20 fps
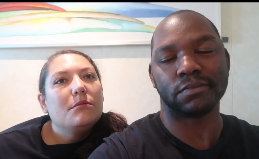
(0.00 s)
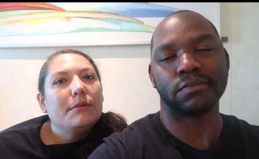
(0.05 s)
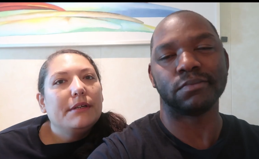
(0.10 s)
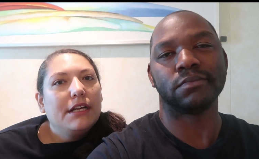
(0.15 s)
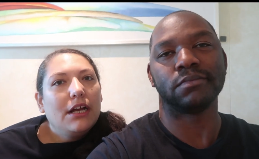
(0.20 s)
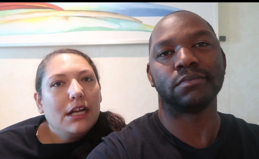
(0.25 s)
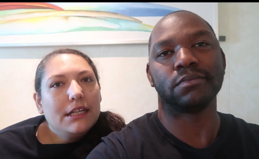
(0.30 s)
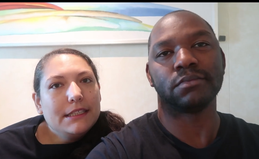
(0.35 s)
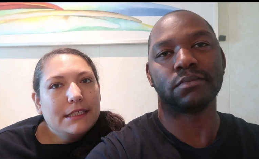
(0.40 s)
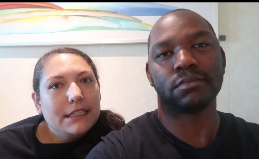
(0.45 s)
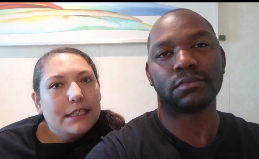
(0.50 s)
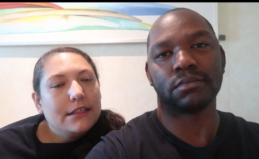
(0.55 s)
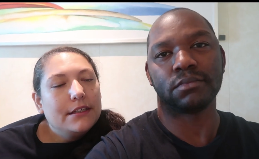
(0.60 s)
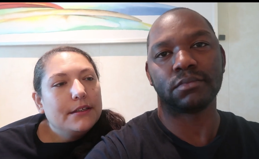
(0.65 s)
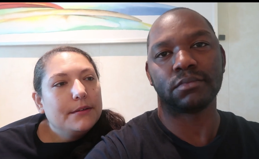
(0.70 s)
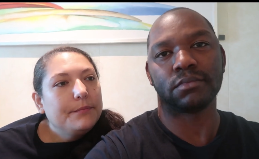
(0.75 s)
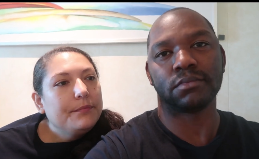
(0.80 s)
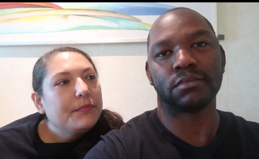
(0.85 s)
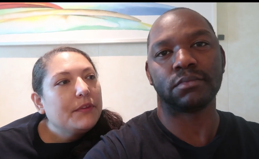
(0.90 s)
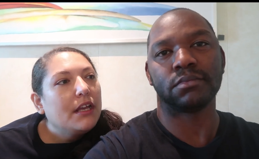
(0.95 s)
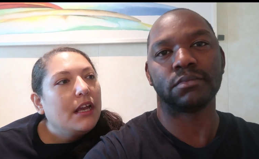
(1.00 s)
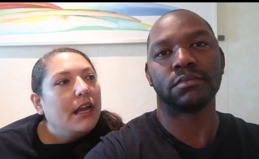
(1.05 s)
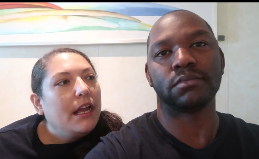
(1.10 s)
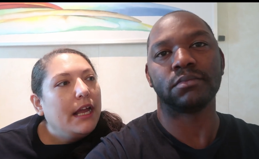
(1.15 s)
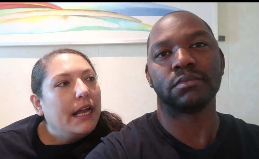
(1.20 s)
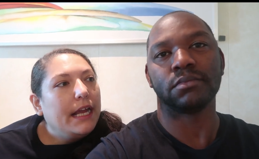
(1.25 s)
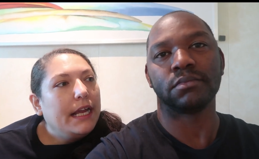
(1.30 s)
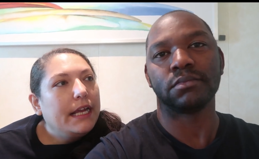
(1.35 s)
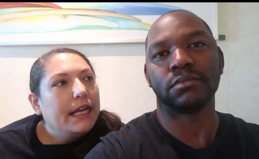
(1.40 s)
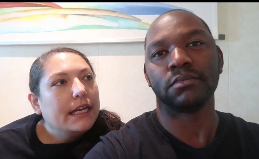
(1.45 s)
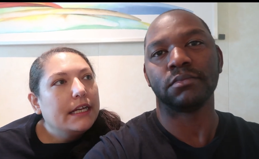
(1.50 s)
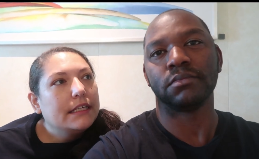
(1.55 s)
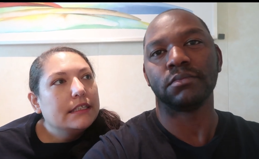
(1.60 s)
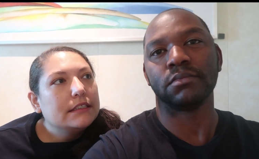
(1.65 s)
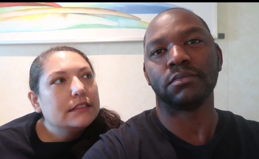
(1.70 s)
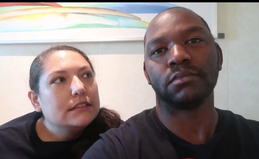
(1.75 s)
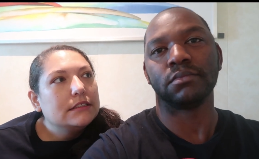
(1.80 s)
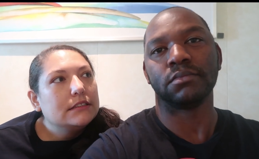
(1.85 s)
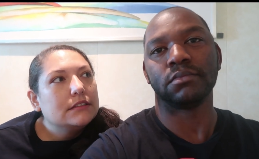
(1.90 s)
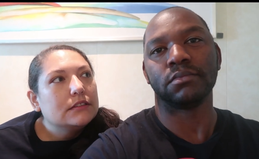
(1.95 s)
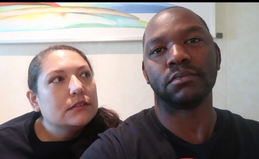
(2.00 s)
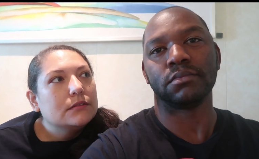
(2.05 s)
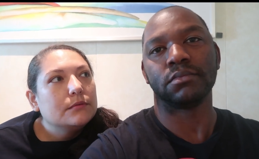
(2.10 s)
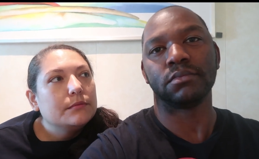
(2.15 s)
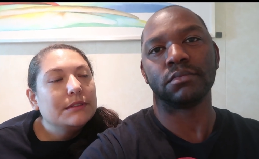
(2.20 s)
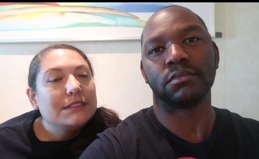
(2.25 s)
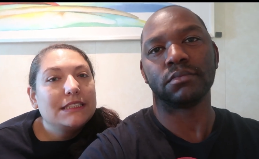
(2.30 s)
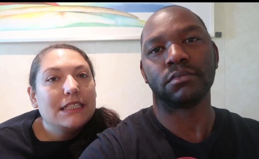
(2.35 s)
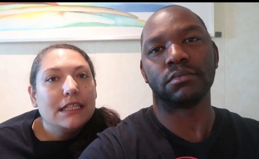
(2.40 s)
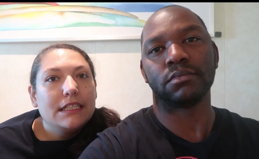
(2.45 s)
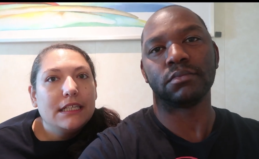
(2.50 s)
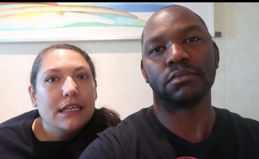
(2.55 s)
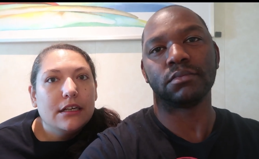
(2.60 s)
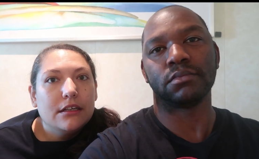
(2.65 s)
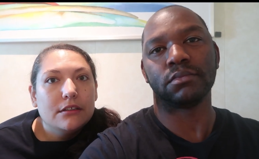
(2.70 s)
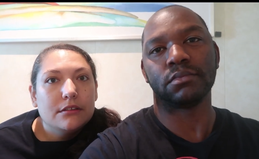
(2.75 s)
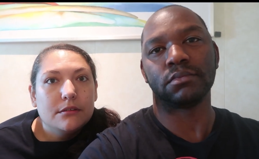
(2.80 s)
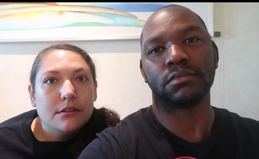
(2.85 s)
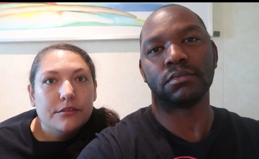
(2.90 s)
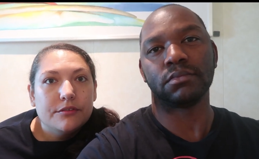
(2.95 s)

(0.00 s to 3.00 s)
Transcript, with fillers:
Speaker 1: But we got there and we sat down.